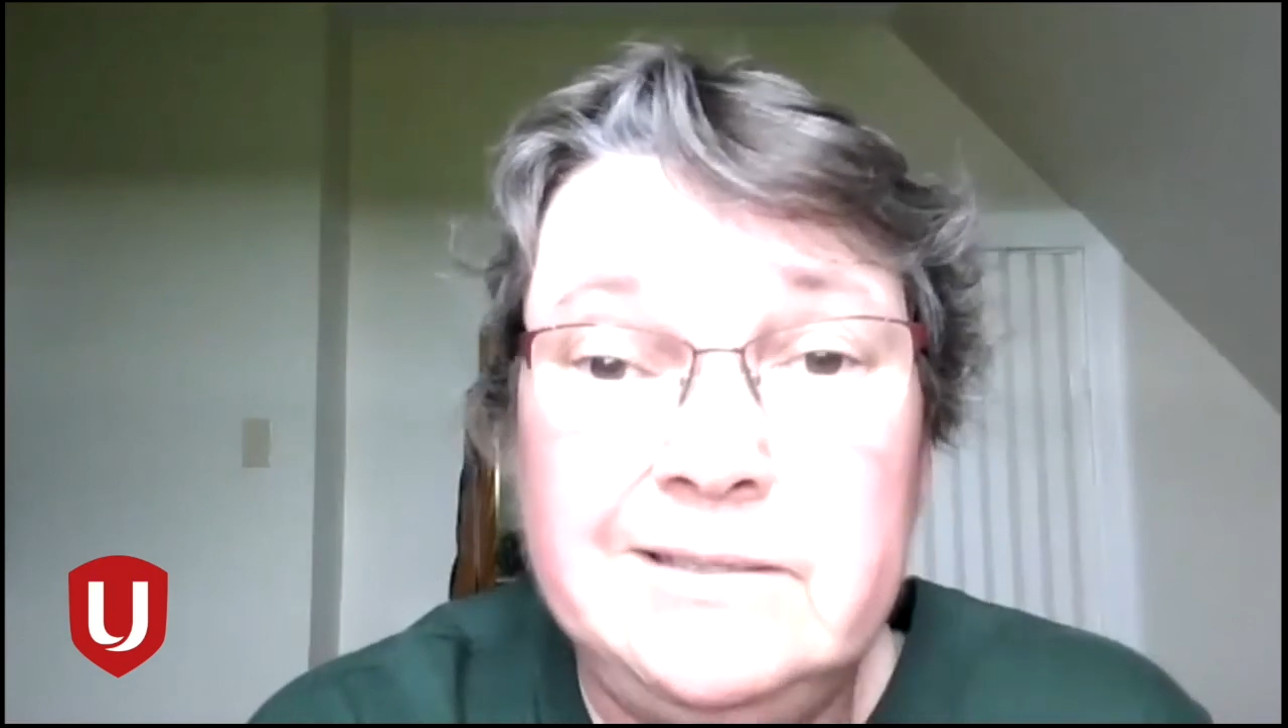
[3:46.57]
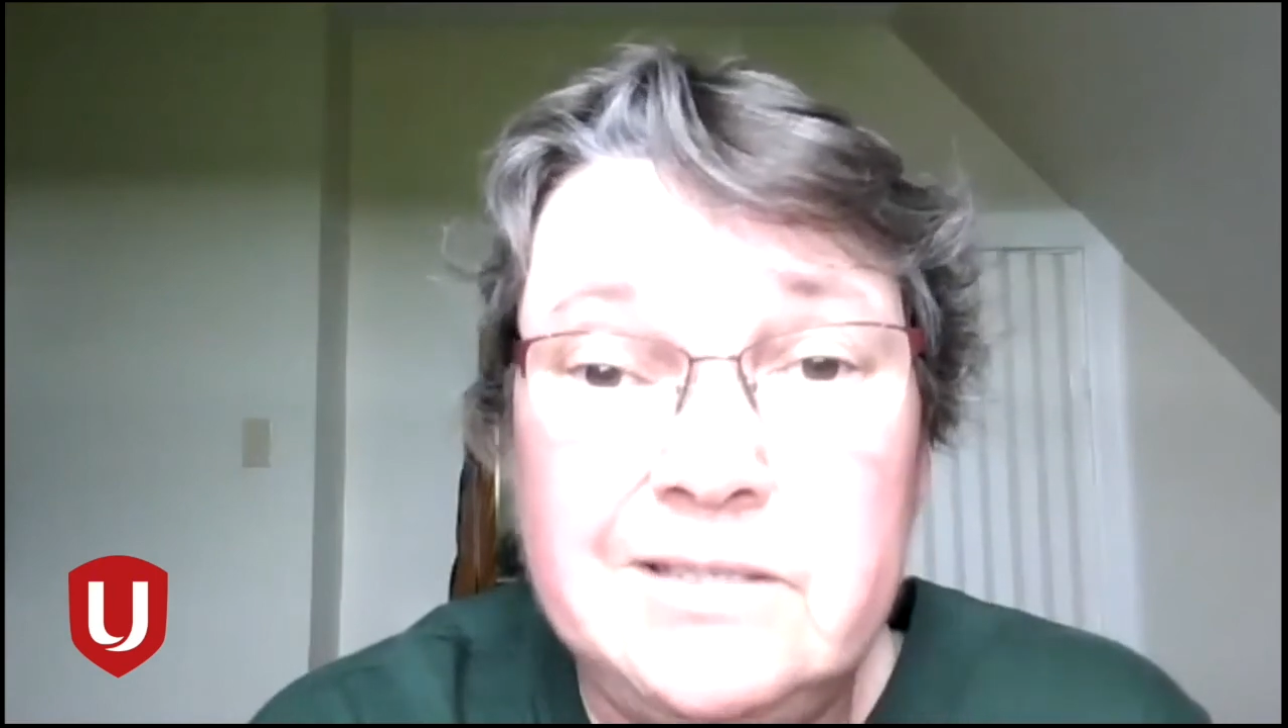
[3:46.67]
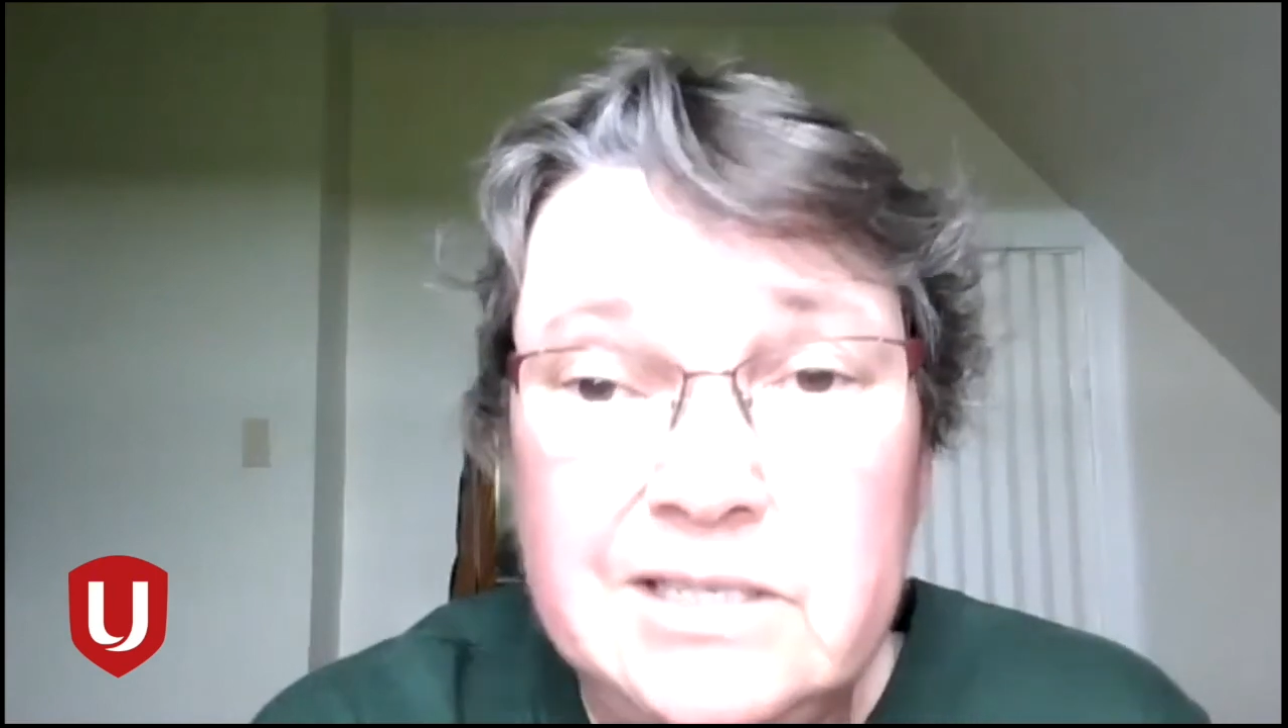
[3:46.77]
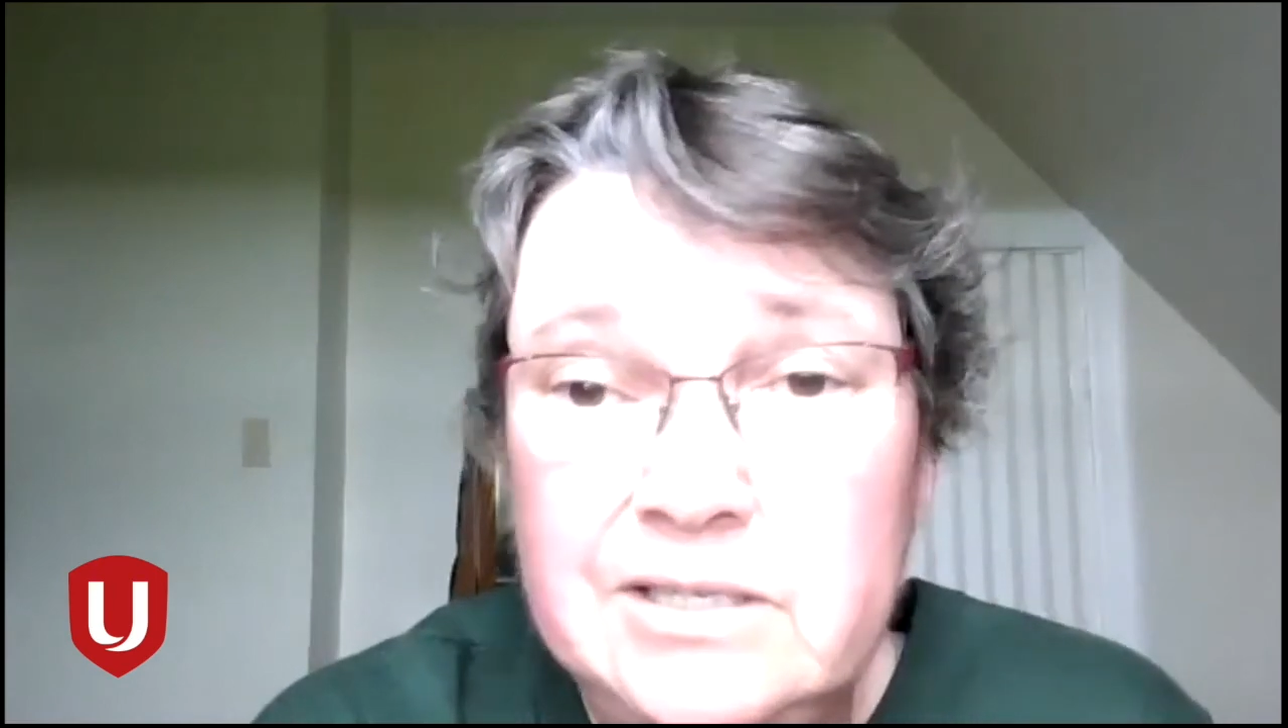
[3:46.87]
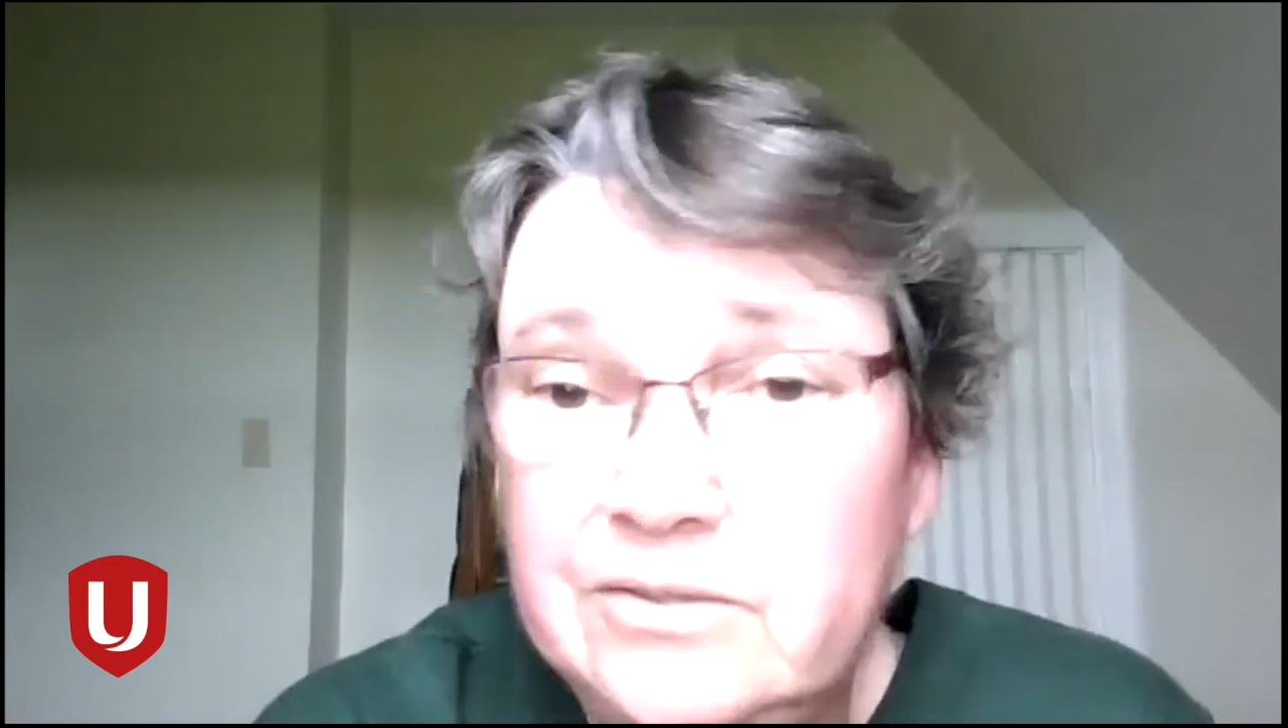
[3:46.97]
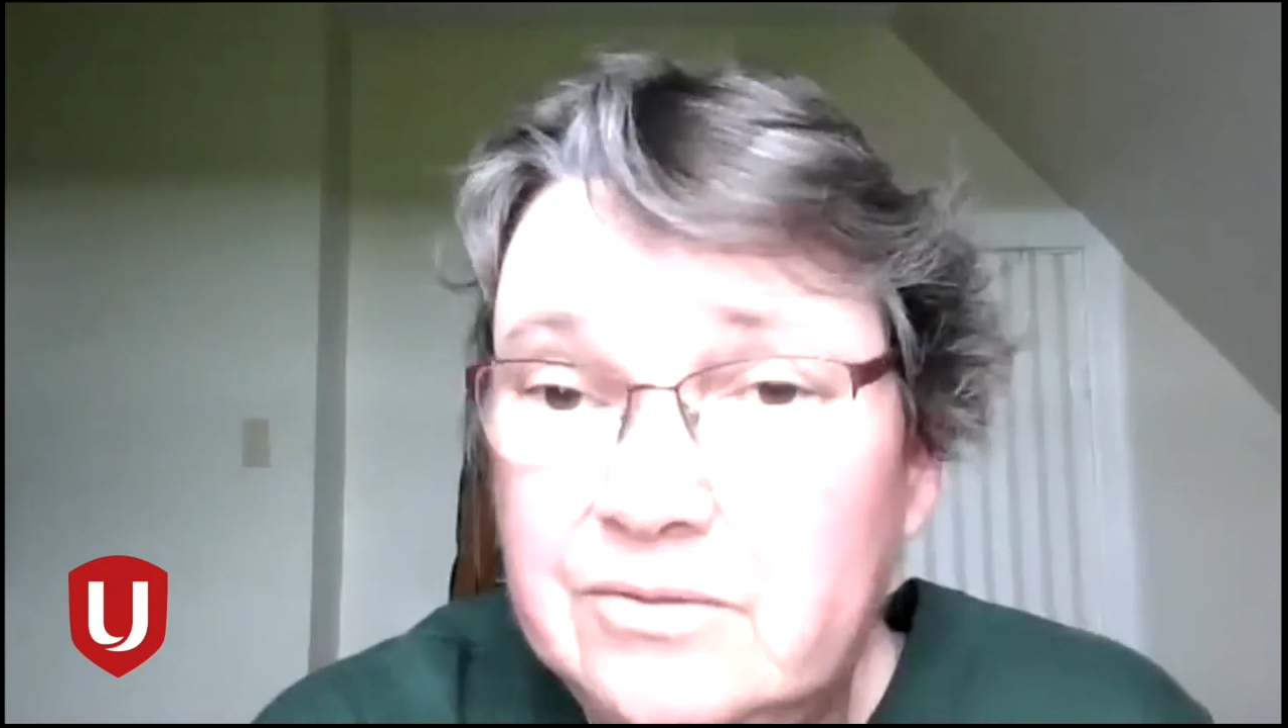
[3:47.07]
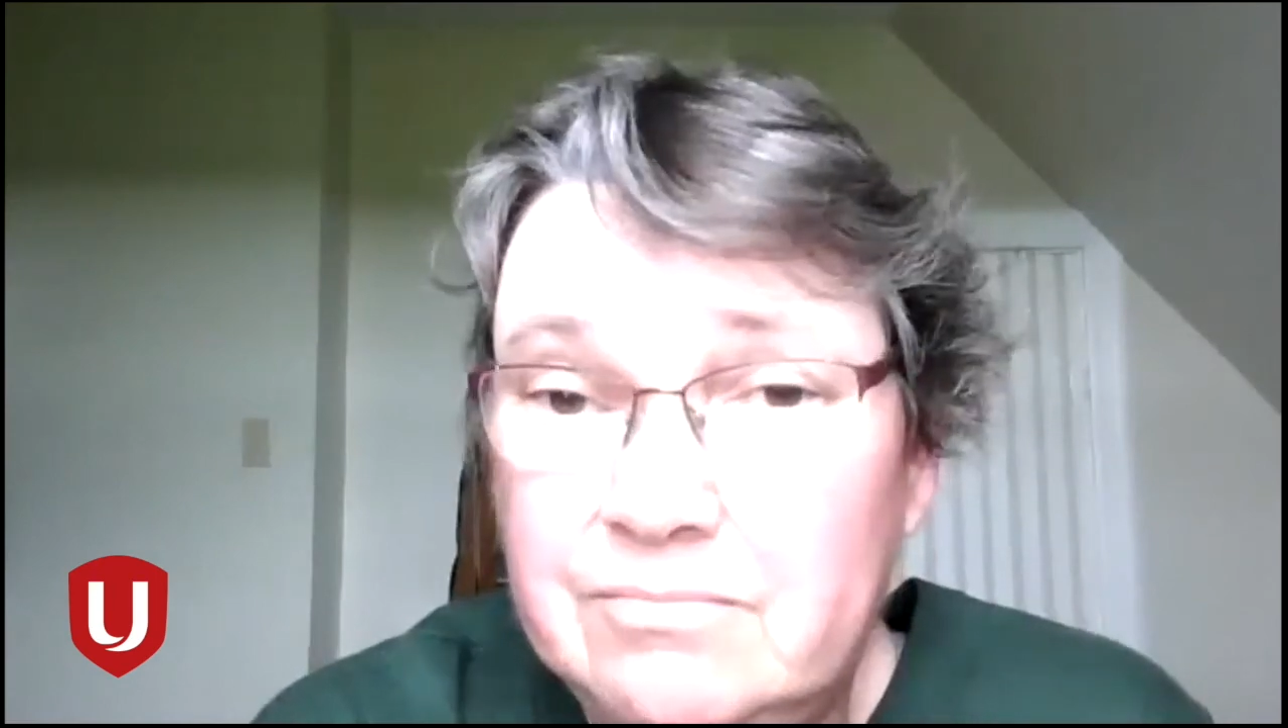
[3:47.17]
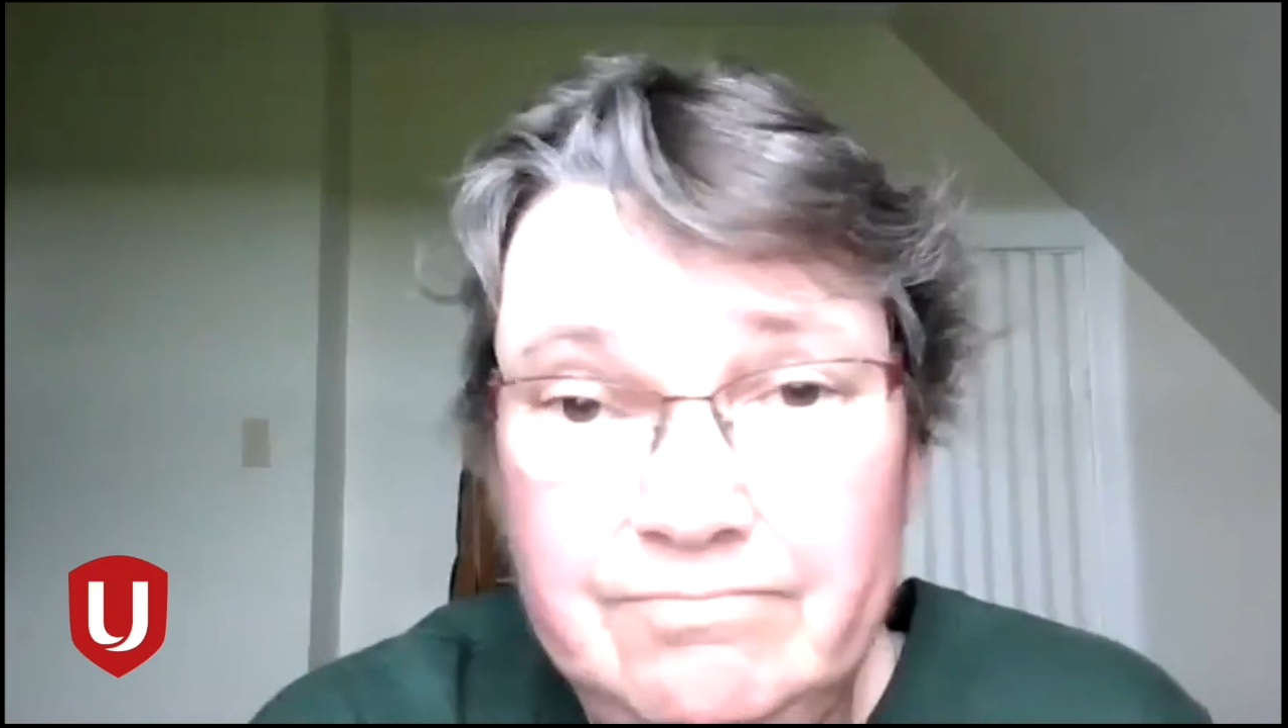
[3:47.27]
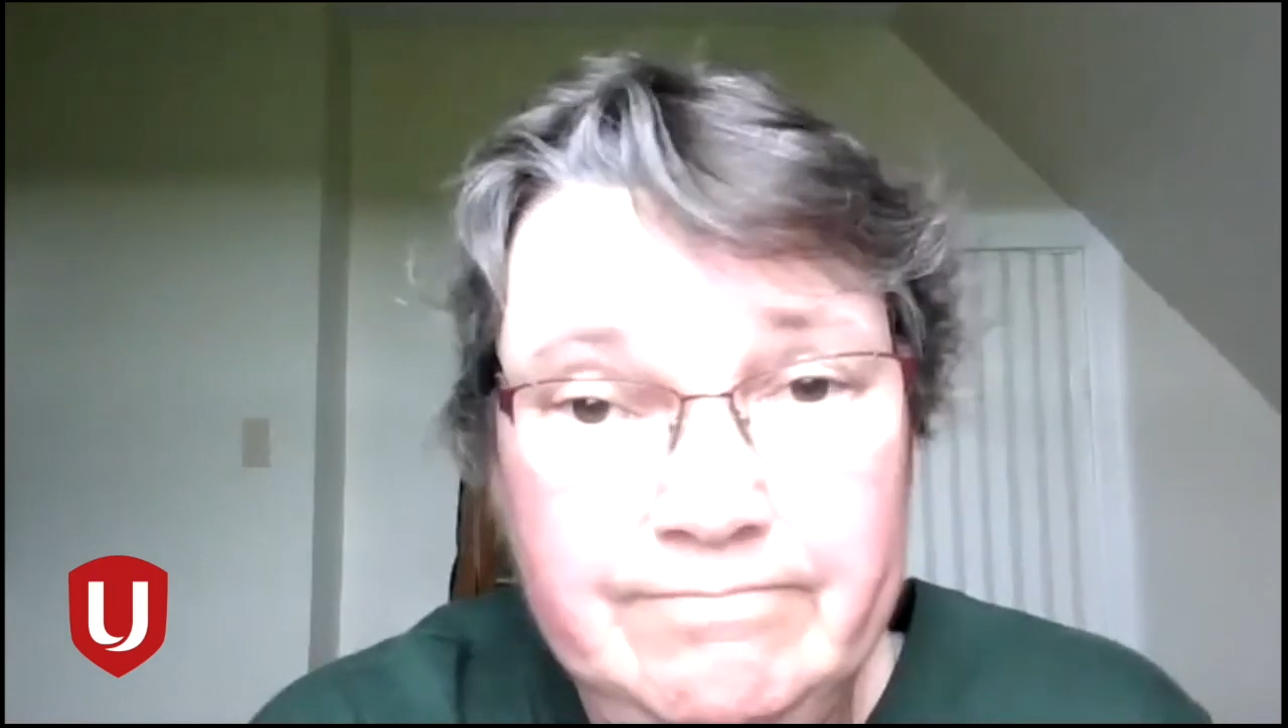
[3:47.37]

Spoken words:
seas